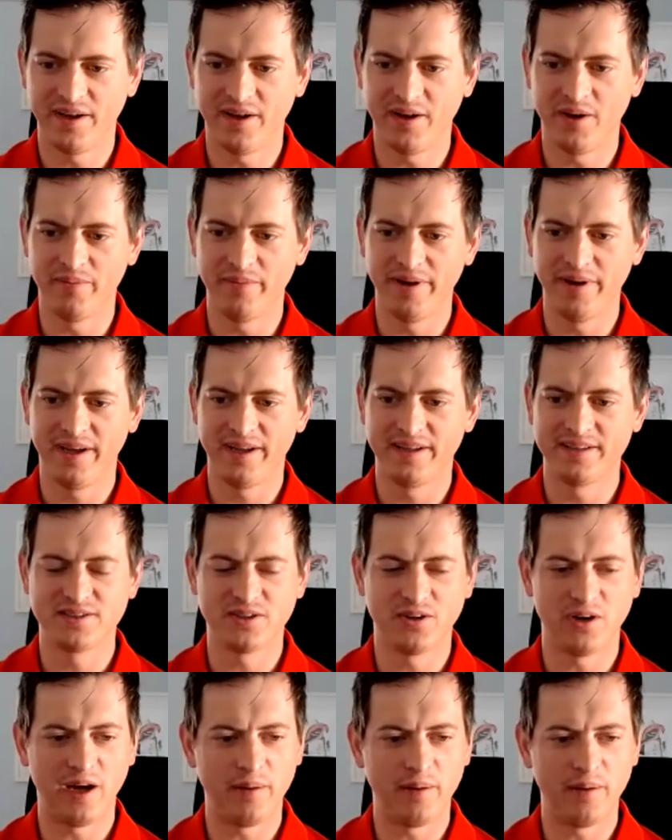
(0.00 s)
And
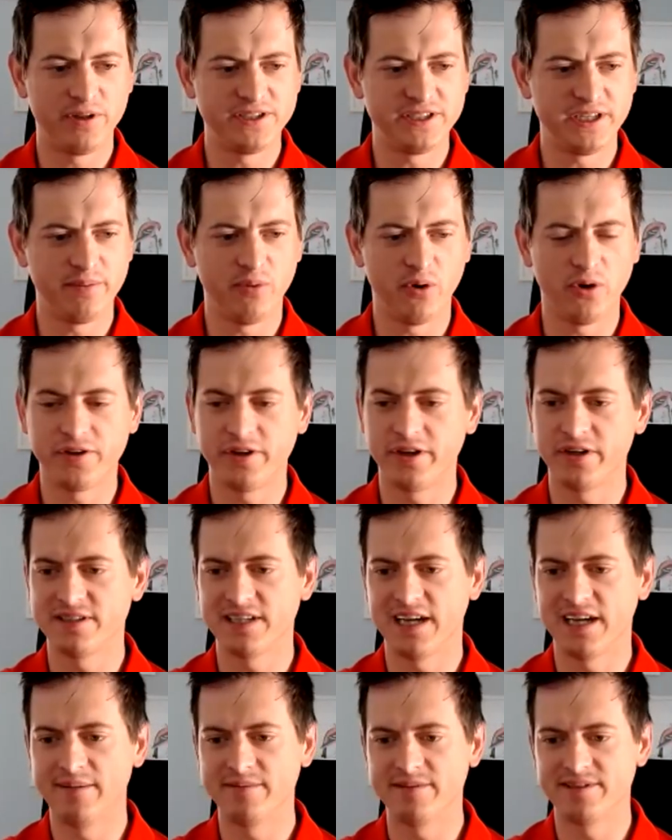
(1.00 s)
so I appreciate both of your
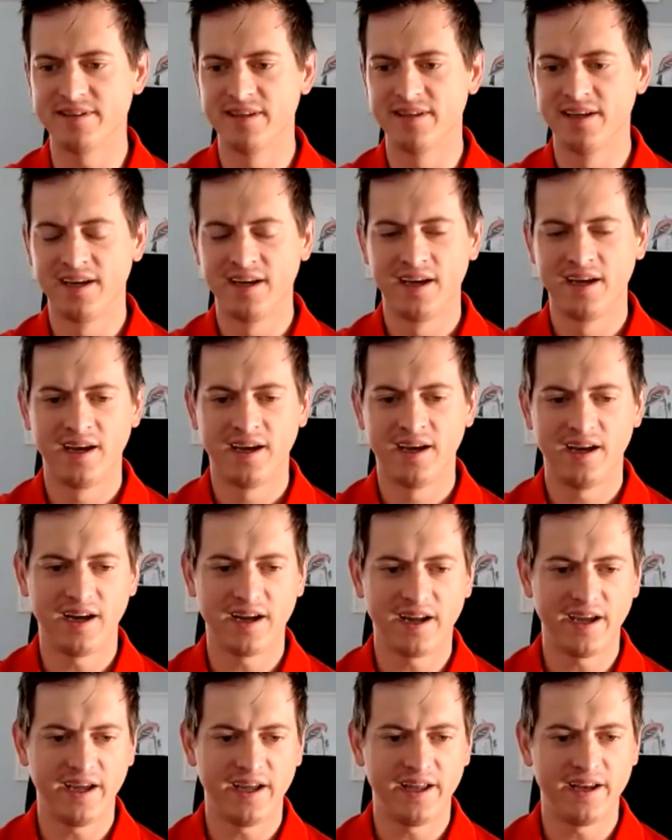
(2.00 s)
time
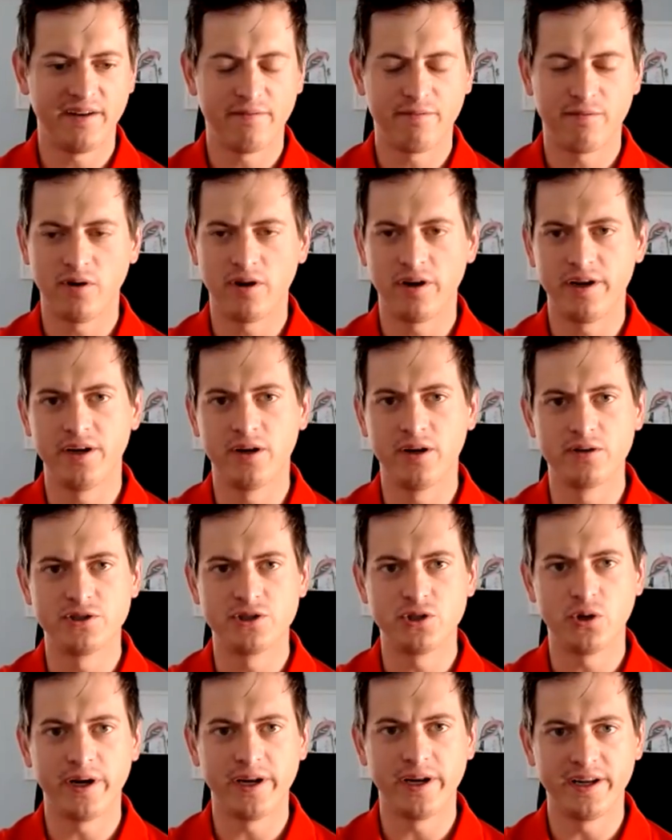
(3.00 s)
again for
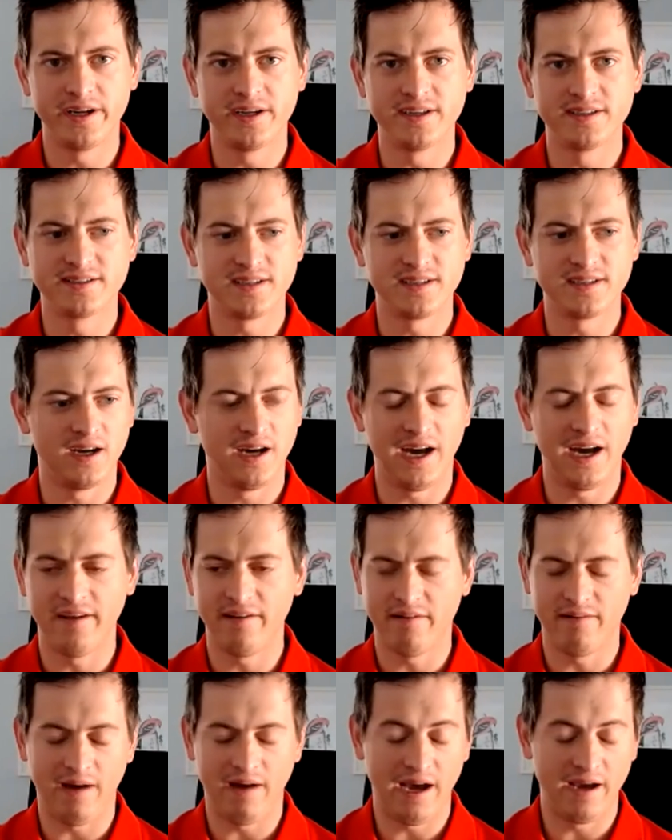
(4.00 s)
joining us.
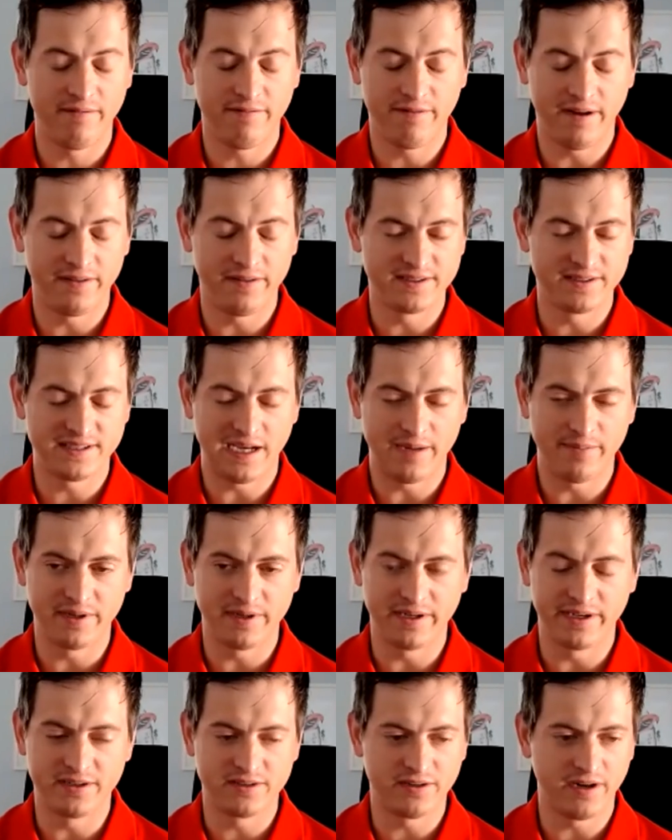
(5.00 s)
I found this topic
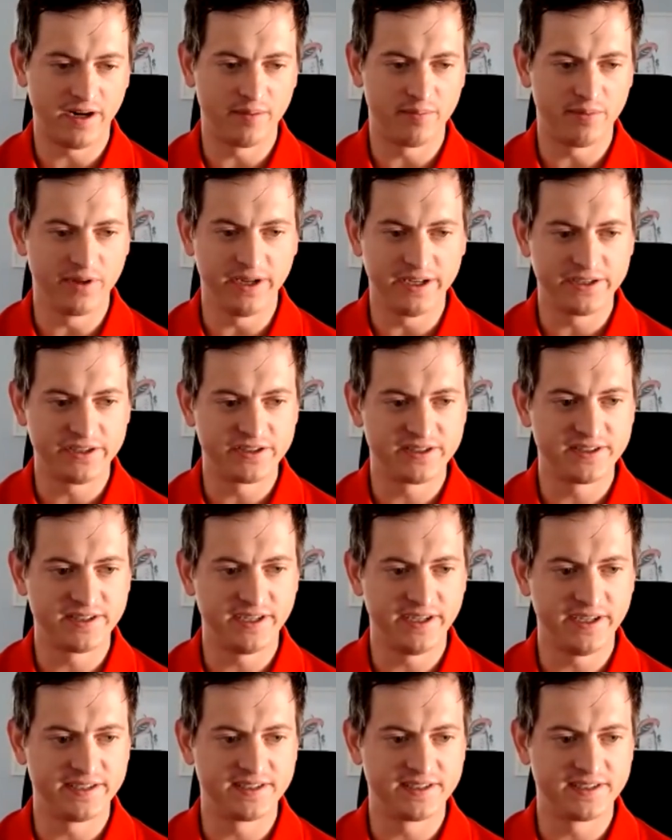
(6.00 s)
incredibly interesting.